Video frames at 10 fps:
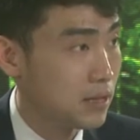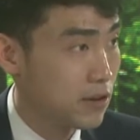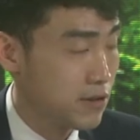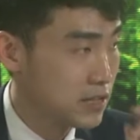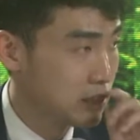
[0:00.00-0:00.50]

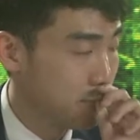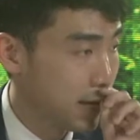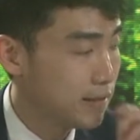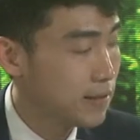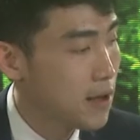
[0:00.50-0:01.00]
green
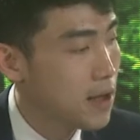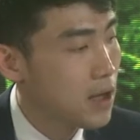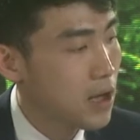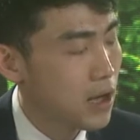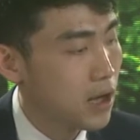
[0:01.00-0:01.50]
space,
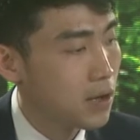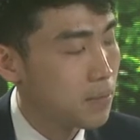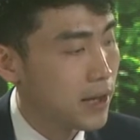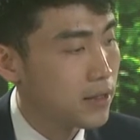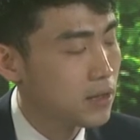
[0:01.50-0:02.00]

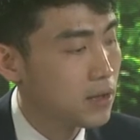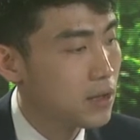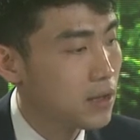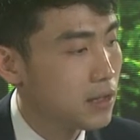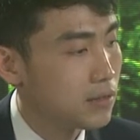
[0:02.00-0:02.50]
but
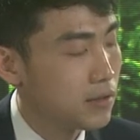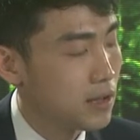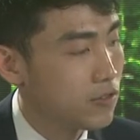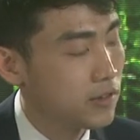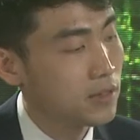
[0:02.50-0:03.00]
it's
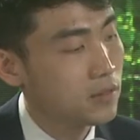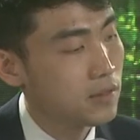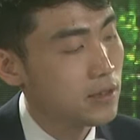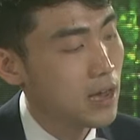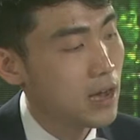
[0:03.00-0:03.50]
interesting to
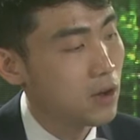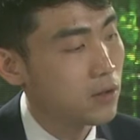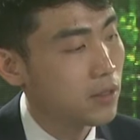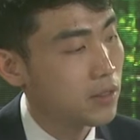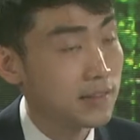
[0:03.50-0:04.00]
see
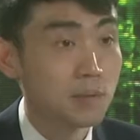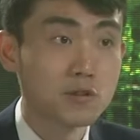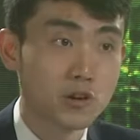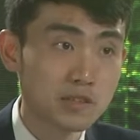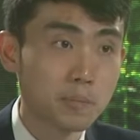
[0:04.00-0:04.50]
how there's some
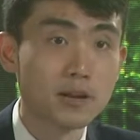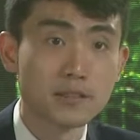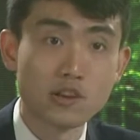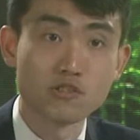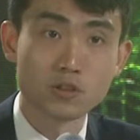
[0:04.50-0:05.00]

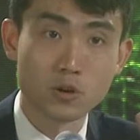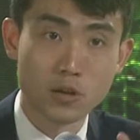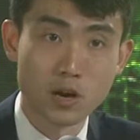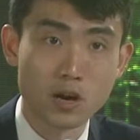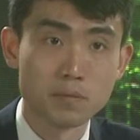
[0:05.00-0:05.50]
cross-pollination
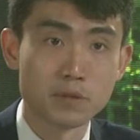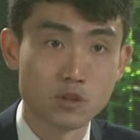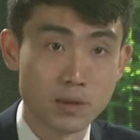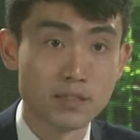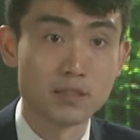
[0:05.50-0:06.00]
going on
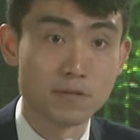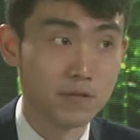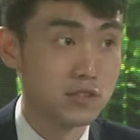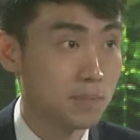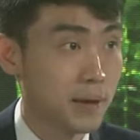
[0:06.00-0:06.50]
between the
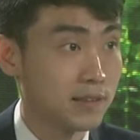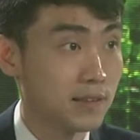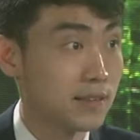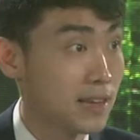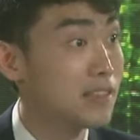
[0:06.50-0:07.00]
different
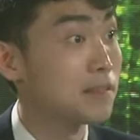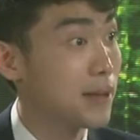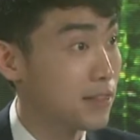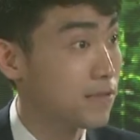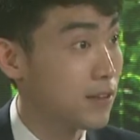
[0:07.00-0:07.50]
spaces in this
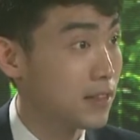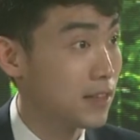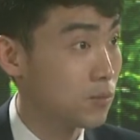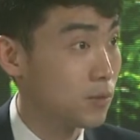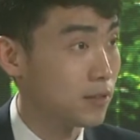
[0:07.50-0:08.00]
blended
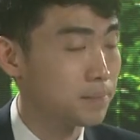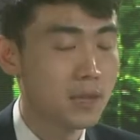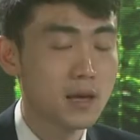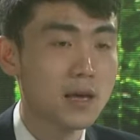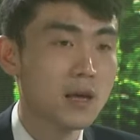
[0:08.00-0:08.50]
finance world.
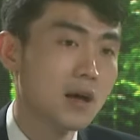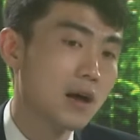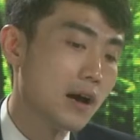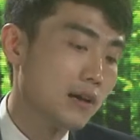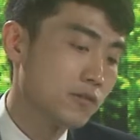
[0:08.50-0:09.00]

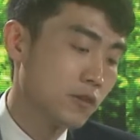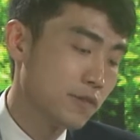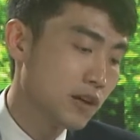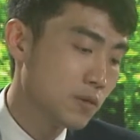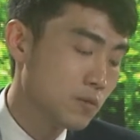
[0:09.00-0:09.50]
So the
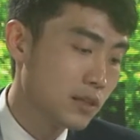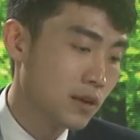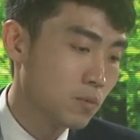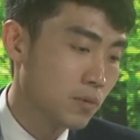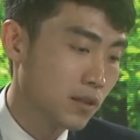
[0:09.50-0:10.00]
first one we
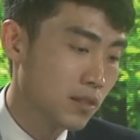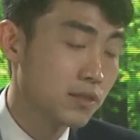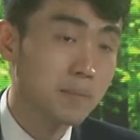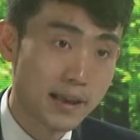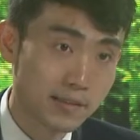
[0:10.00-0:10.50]
did with
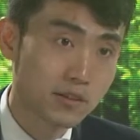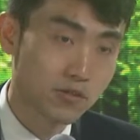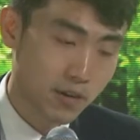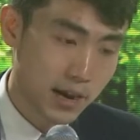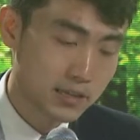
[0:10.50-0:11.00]
Temasek
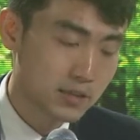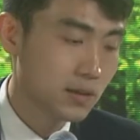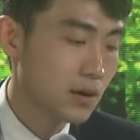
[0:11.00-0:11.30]
Trust